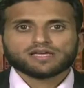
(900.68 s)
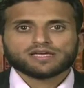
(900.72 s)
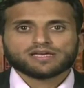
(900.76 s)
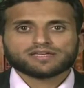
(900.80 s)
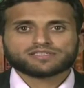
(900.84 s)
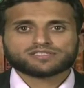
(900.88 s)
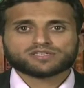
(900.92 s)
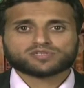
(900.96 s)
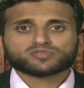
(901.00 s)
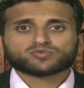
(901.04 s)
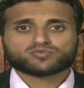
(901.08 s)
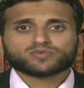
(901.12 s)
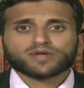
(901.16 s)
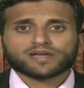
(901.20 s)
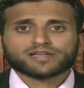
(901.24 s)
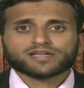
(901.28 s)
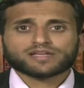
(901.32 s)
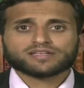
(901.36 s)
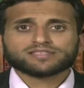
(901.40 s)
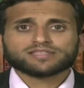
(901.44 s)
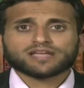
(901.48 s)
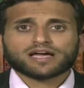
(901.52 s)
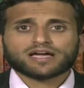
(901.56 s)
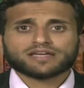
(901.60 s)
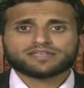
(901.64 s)
it is
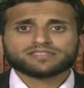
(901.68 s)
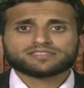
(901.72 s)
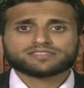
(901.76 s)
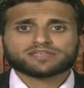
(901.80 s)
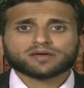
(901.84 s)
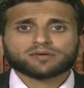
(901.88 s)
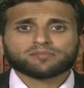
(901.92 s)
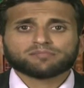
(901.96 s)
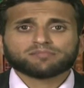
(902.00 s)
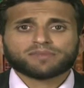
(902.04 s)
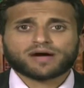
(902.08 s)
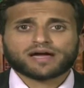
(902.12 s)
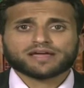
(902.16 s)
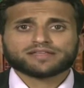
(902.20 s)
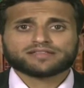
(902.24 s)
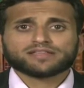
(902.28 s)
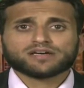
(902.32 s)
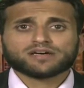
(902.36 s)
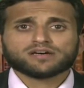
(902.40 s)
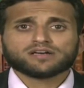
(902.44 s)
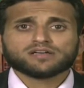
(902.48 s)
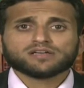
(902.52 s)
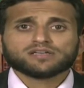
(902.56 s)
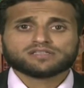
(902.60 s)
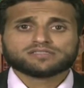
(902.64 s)
recognized by
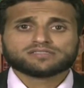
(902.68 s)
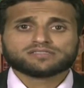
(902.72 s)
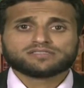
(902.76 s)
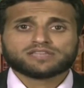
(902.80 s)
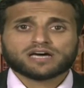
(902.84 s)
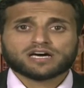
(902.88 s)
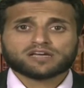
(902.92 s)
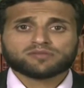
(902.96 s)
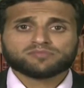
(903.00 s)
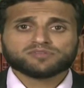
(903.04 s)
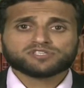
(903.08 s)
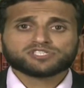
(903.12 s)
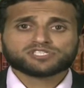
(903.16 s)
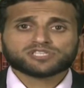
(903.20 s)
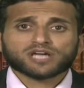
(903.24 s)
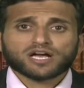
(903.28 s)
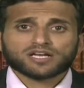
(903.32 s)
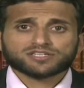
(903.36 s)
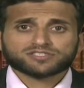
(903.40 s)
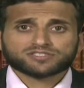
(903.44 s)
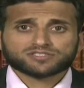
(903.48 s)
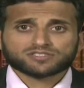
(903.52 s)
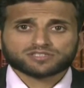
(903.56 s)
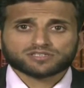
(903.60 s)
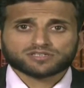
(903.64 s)
the Dharma
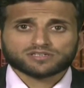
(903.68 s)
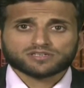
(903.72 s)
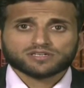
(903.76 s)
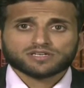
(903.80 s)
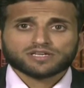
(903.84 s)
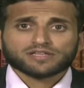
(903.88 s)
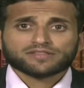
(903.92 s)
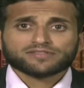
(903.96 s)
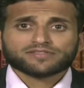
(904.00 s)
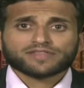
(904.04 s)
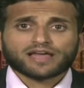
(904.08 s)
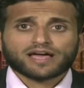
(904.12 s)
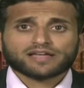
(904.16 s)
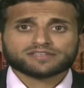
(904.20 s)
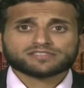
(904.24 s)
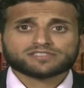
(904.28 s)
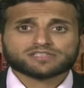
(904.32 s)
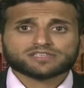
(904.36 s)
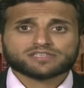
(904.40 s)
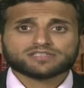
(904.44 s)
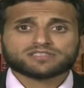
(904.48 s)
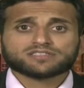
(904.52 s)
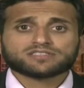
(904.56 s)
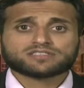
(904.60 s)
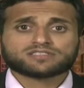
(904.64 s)
Shastra that
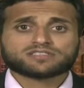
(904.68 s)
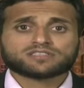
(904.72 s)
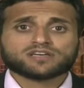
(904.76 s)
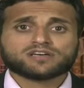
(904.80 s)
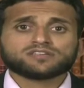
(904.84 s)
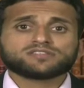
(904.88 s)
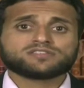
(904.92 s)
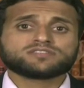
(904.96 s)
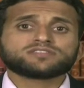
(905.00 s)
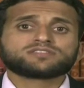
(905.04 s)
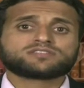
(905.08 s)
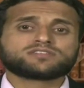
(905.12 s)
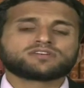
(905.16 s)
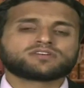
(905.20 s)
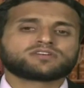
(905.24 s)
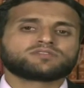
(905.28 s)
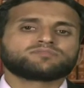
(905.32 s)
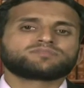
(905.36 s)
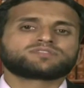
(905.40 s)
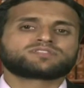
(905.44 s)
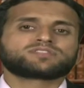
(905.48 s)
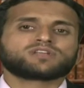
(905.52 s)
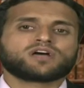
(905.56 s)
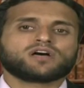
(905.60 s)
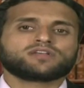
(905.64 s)
in certain
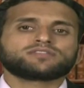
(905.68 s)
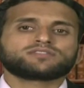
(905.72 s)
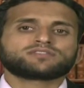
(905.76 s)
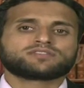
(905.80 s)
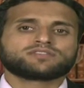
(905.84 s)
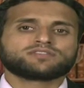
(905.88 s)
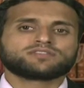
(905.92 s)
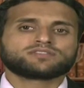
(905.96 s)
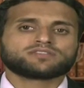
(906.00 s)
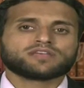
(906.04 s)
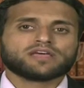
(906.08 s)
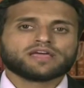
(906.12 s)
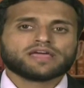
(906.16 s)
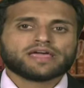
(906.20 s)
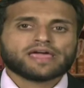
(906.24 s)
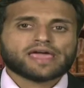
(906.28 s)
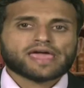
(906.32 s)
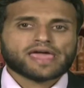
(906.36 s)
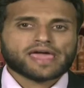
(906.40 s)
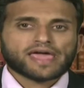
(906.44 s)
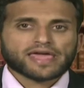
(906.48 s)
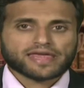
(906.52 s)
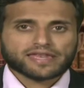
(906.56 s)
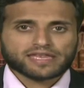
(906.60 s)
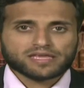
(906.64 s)
circumstances,
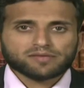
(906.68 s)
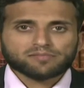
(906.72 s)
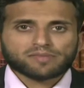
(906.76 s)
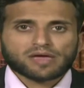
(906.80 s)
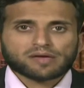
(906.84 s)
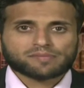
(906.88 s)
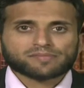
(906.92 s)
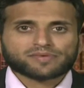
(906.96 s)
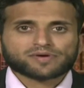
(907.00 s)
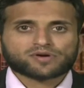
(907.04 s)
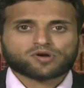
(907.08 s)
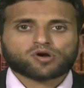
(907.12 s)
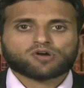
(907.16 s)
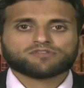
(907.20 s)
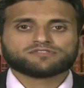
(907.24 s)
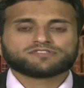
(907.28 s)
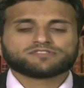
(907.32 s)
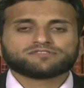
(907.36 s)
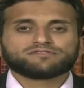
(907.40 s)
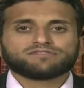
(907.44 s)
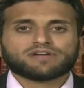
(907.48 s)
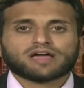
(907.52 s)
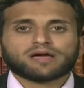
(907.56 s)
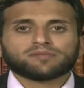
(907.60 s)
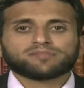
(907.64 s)
any member of the
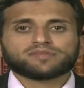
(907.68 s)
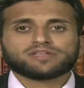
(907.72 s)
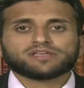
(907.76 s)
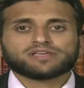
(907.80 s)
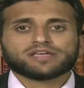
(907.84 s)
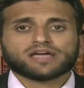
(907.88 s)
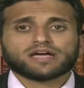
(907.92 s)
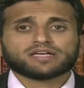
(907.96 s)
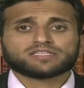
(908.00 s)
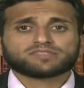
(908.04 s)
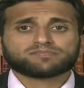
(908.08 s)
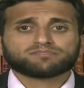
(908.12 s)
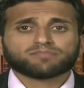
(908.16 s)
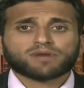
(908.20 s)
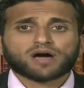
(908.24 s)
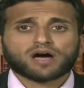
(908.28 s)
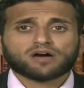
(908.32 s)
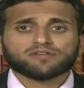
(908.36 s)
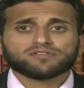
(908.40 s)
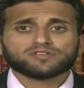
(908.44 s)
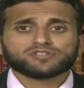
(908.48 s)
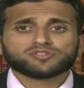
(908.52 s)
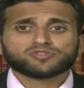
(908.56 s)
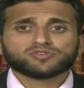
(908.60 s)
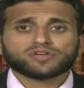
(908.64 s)
family has
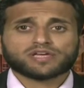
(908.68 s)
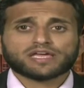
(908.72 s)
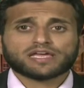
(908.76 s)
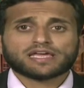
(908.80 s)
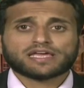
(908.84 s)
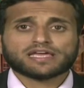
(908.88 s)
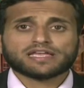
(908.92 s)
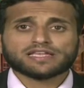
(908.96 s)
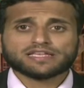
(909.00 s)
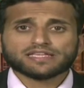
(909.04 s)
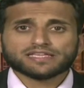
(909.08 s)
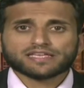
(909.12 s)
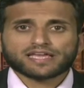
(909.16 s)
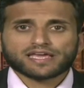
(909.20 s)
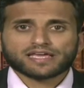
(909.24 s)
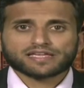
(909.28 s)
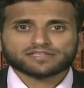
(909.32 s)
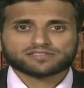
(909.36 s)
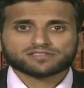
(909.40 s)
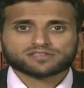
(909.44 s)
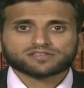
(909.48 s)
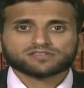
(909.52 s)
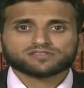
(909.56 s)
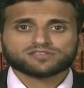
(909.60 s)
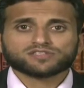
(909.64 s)
power to
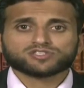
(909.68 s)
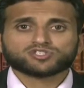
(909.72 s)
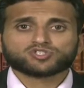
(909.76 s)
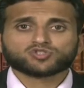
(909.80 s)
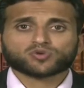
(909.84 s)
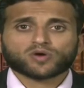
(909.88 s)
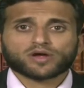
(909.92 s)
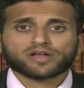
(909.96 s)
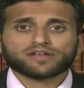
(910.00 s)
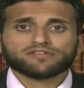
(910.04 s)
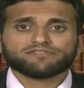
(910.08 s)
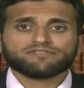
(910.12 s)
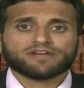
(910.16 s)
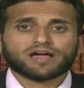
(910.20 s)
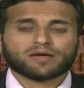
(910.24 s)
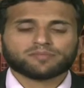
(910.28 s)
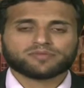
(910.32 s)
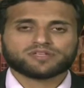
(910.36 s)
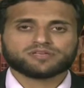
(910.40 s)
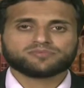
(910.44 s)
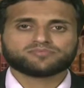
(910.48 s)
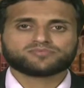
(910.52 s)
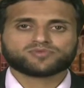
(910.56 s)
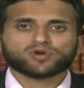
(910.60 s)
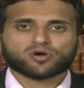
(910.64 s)
alienate the joint
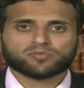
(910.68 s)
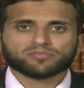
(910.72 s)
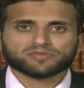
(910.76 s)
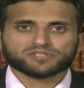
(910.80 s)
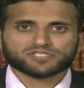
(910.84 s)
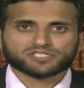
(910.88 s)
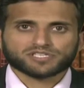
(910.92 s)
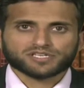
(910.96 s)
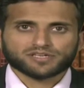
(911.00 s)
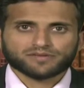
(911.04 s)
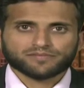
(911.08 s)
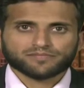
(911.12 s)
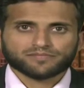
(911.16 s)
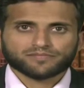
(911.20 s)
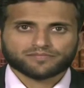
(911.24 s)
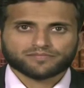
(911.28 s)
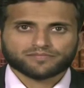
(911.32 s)
family property.